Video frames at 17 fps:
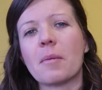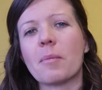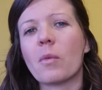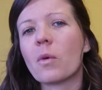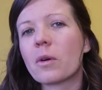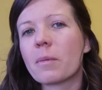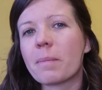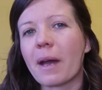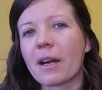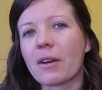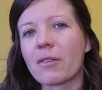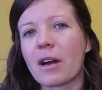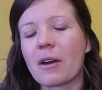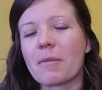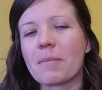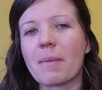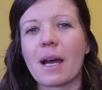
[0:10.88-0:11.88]
or
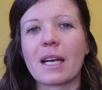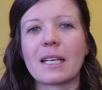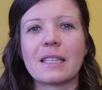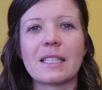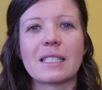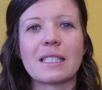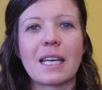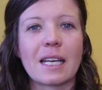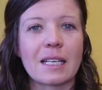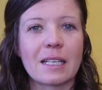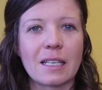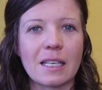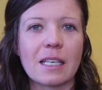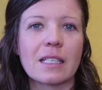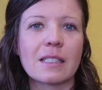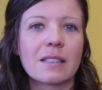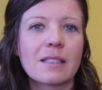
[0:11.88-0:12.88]
background behind the technique
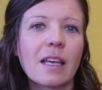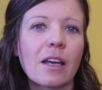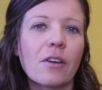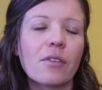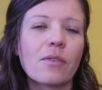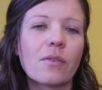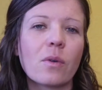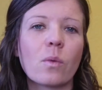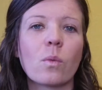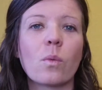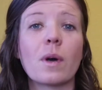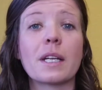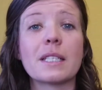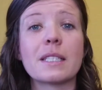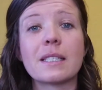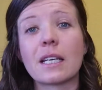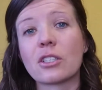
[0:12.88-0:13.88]
itself, what a
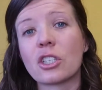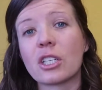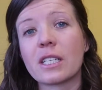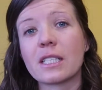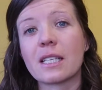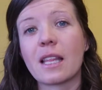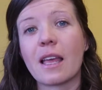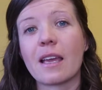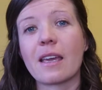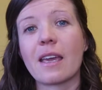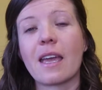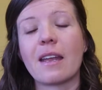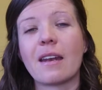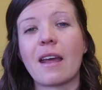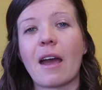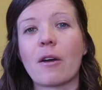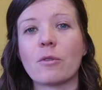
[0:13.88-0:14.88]
session is like, and
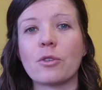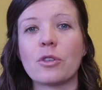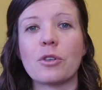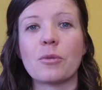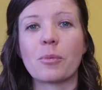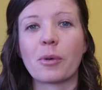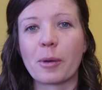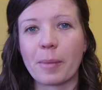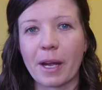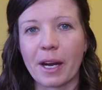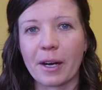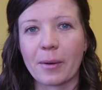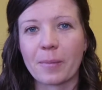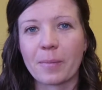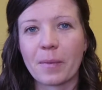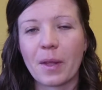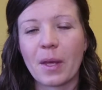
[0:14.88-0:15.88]
how to prepare.
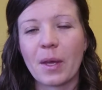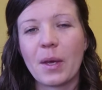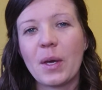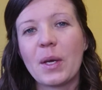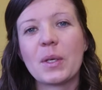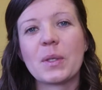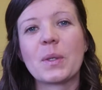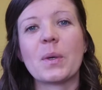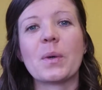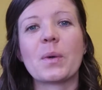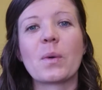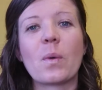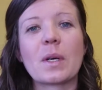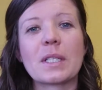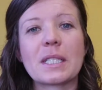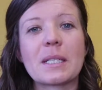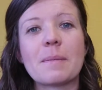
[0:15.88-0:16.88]
So
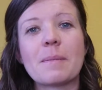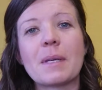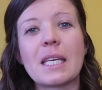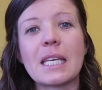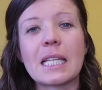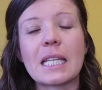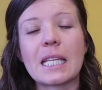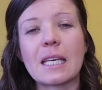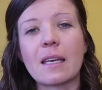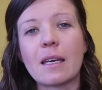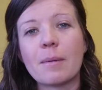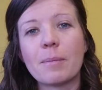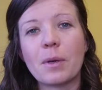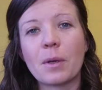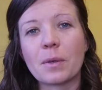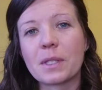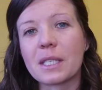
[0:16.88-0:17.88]
quantum healing
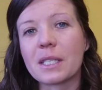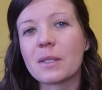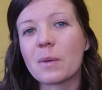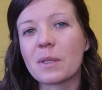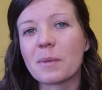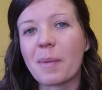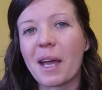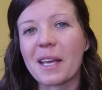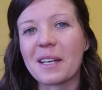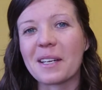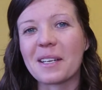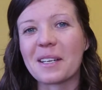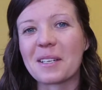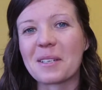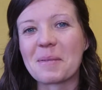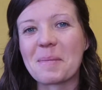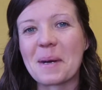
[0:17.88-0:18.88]
hypnosis was
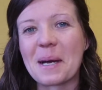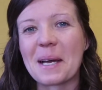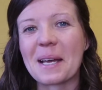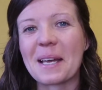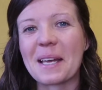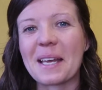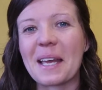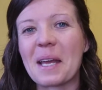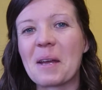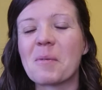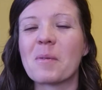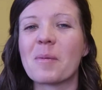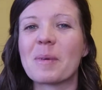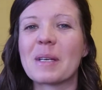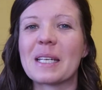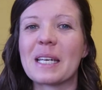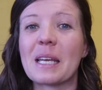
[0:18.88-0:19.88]
pioneered by a
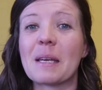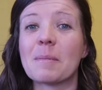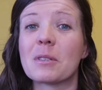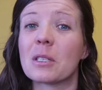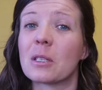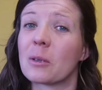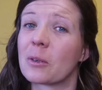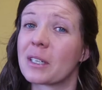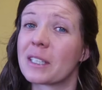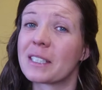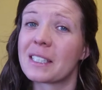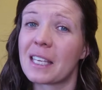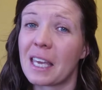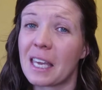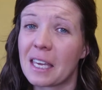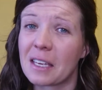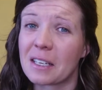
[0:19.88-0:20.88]
woman named Dolores
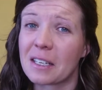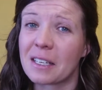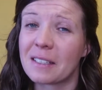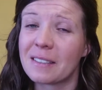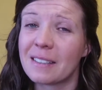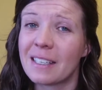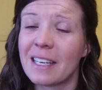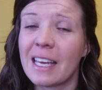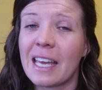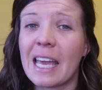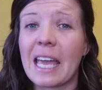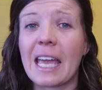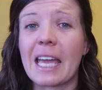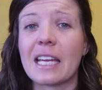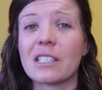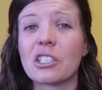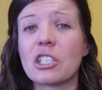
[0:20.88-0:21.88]
Cannon,
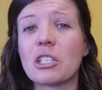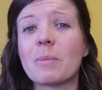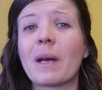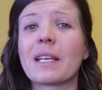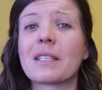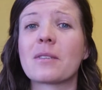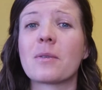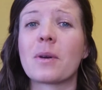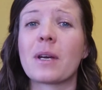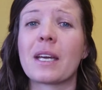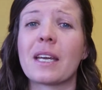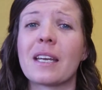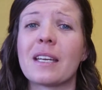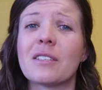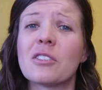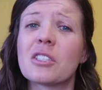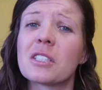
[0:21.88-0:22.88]
and she passed away
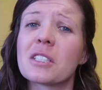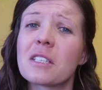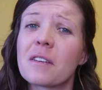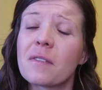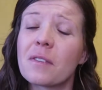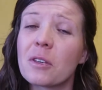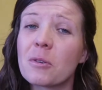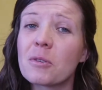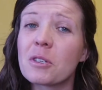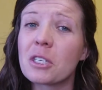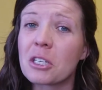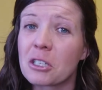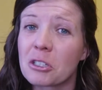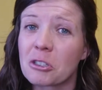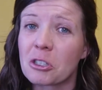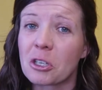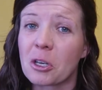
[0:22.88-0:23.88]
just a few
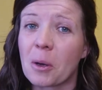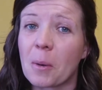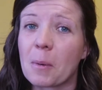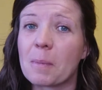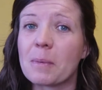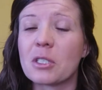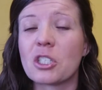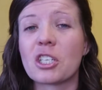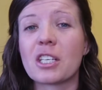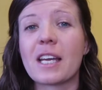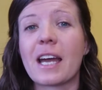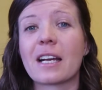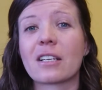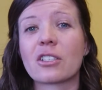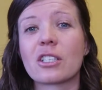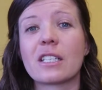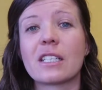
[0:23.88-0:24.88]
years ago, but she
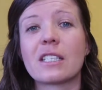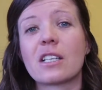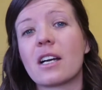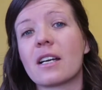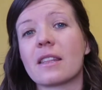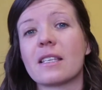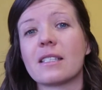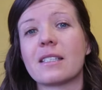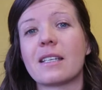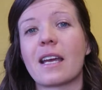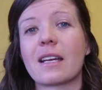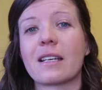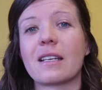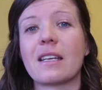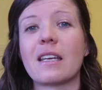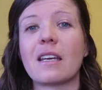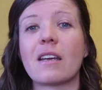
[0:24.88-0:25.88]
actually taught this
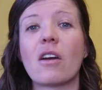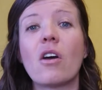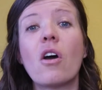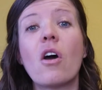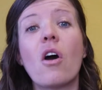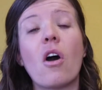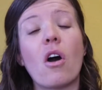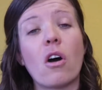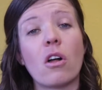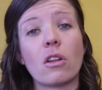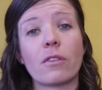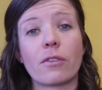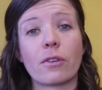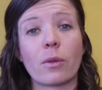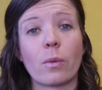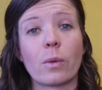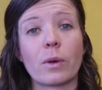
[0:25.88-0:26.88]
technique all over
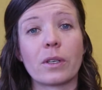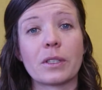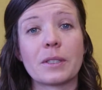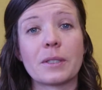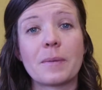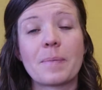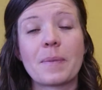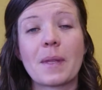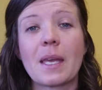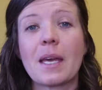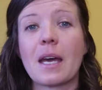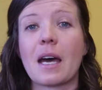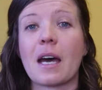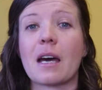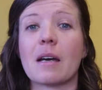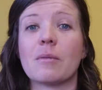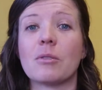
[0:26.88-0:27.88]
the world.
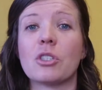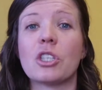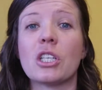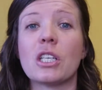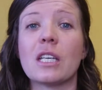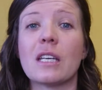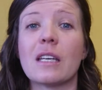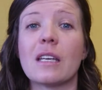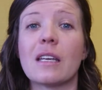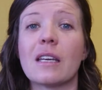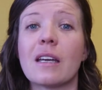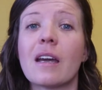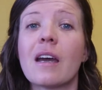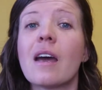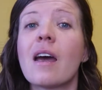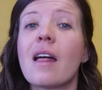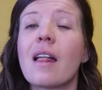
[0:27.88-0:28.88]
She
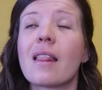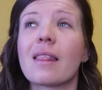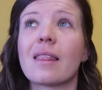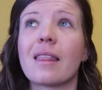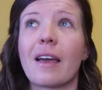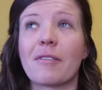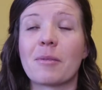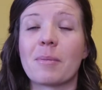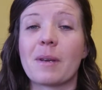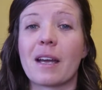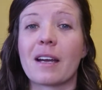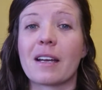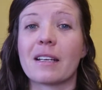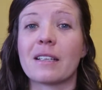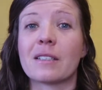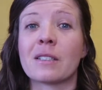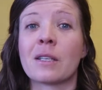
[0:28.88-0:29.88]
left
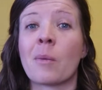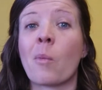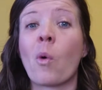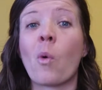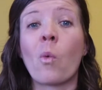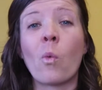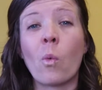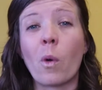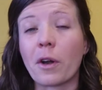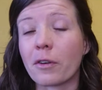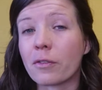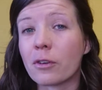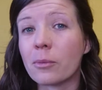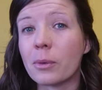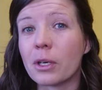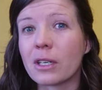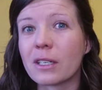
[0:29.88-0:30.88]
behind some wonderful
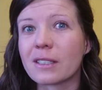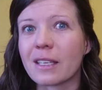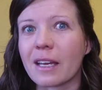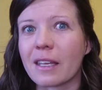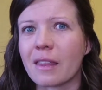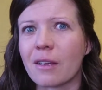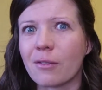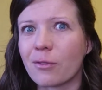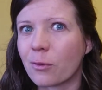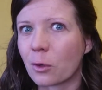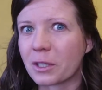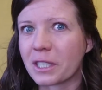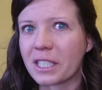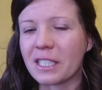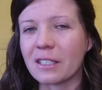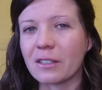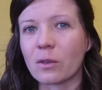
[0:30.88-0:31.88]
books, I think
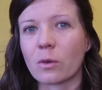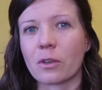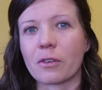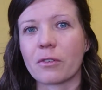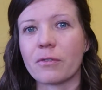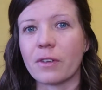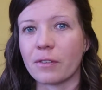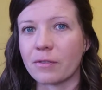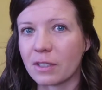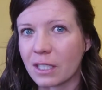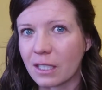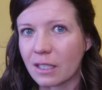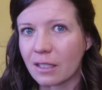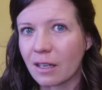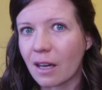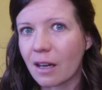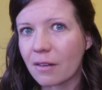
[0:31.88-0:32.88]
14 or 15
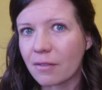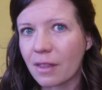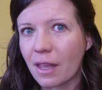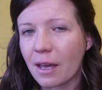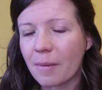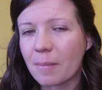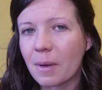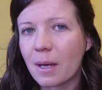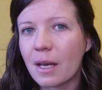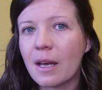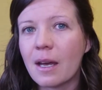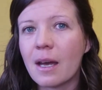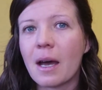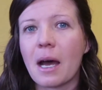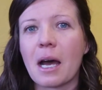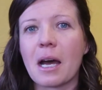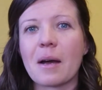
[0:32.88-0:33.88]
of them.
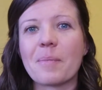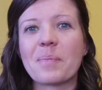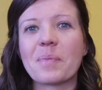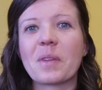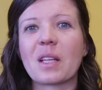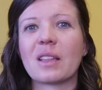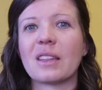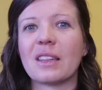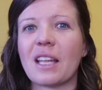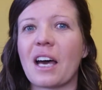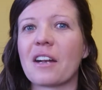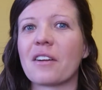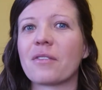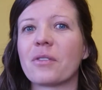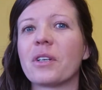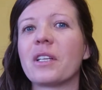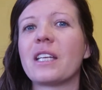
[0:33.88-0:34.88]
A lot of
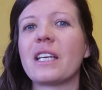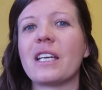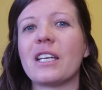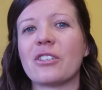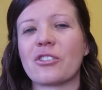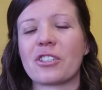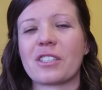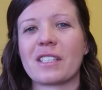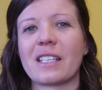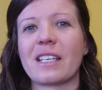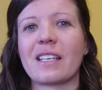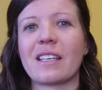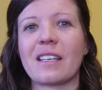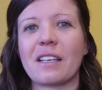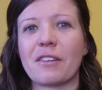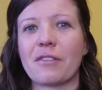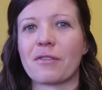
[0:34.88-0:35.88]
really interesting
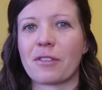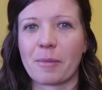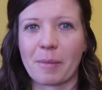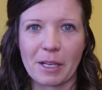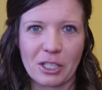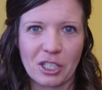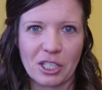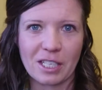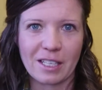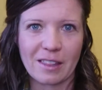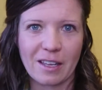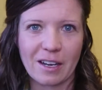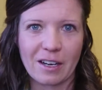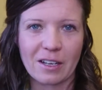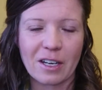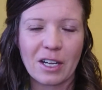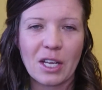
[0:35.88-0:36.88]
information in there.
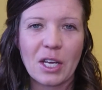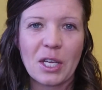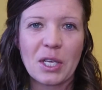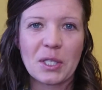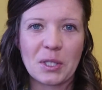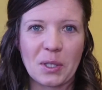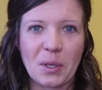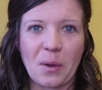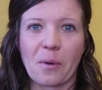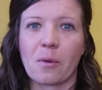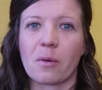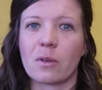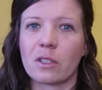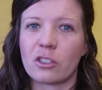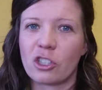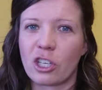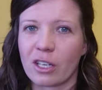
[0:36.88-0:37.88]
So
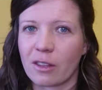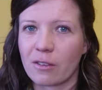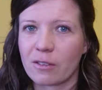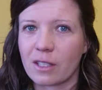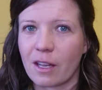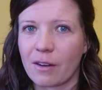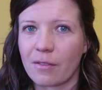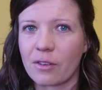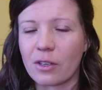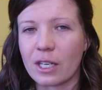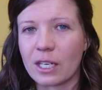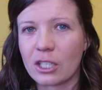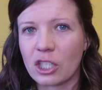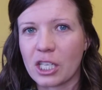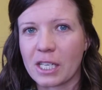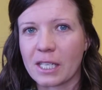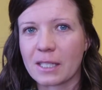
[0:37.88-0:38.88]
check those out if you get a
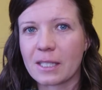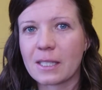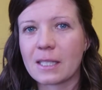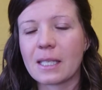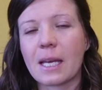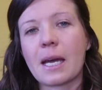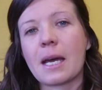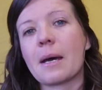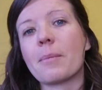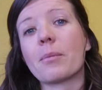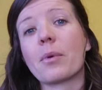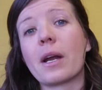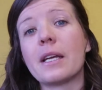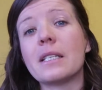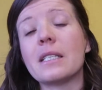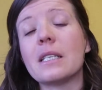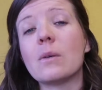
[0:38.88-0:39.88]
chance.
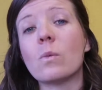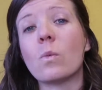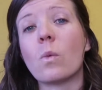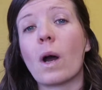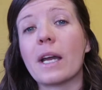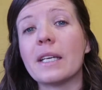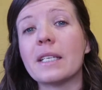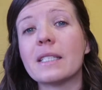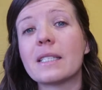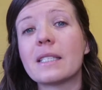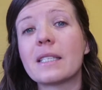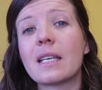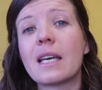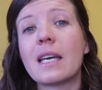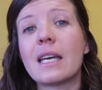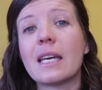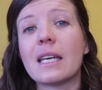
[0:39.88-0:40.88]
Brian D. Weiss
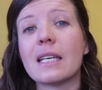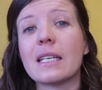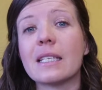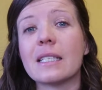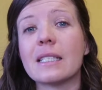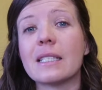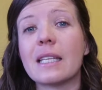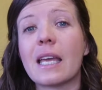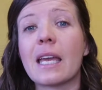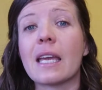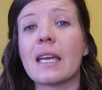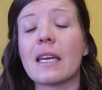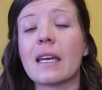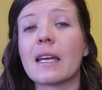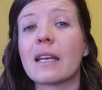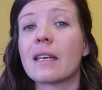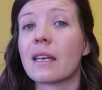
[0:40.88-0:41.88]
is
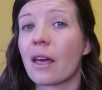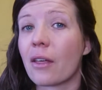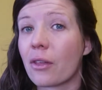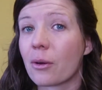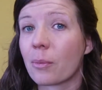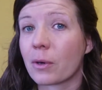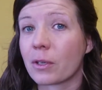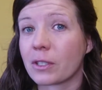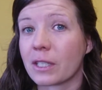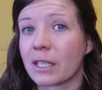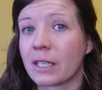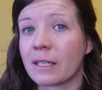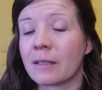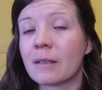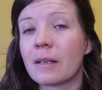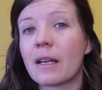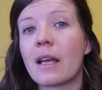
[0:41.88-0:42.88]
another person
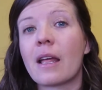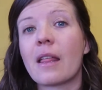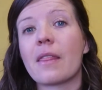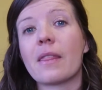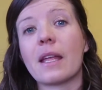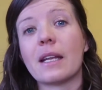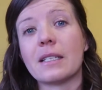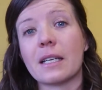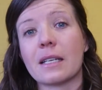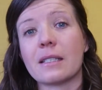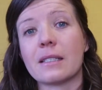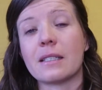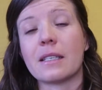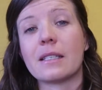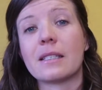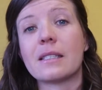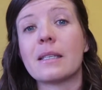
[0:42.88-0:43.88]
that does
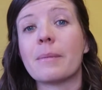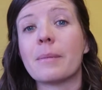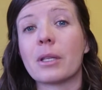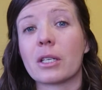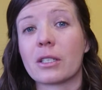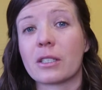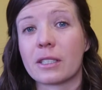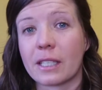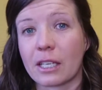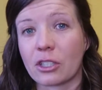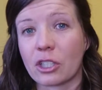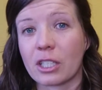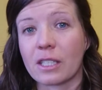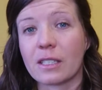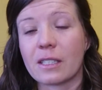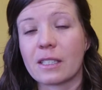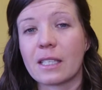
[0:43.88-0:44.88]
similar
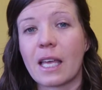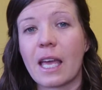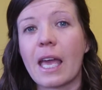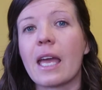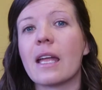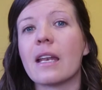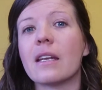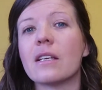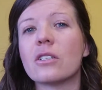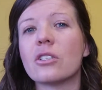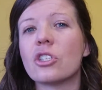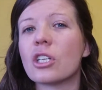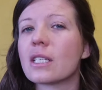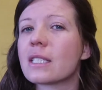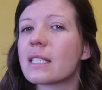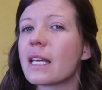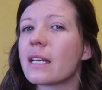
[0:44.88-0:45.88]
sessions, and
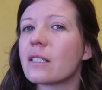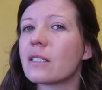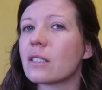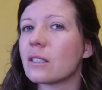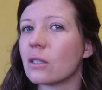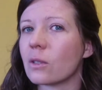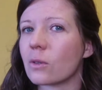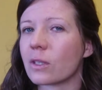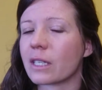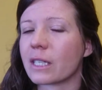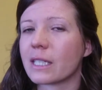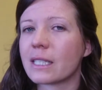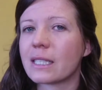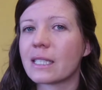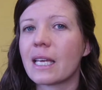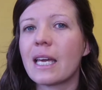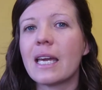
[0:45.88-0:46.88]
just like Dolores,
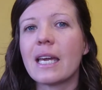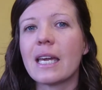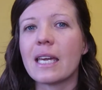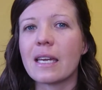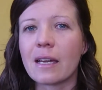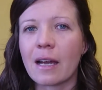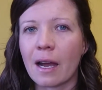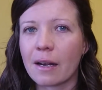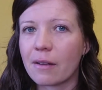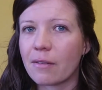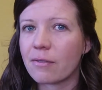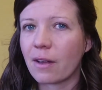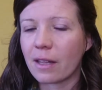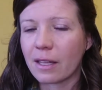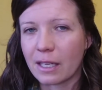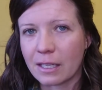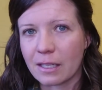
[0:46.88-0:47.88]
he kind of fell
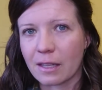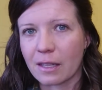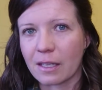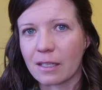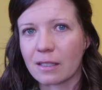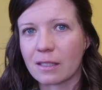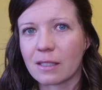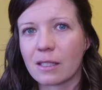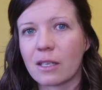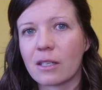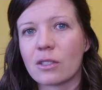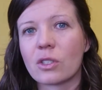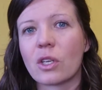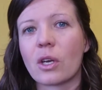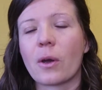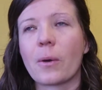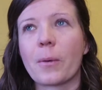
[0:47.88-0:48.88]
into these.
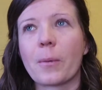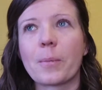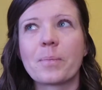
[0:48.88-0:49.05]
So